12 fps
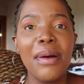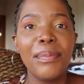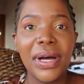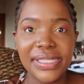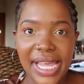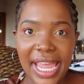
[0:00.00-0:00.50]

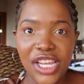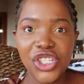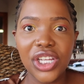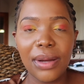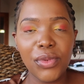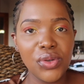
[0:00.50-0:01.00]
But
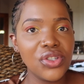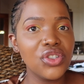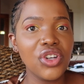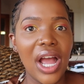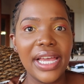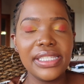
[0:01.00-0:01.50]
Asian, I'm also
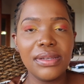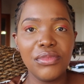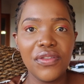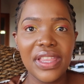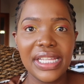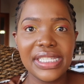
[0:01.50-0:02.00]
trying to
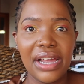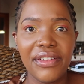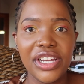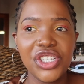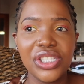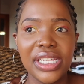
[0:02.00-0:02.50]
move in that
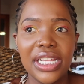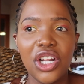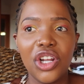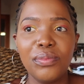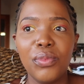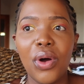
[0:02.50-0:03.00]
direction to get a
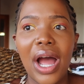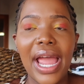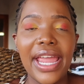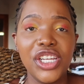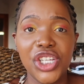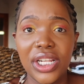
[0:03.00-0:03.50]
lot more
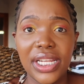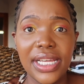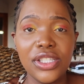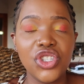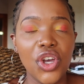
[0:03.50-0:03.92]
Asian lit.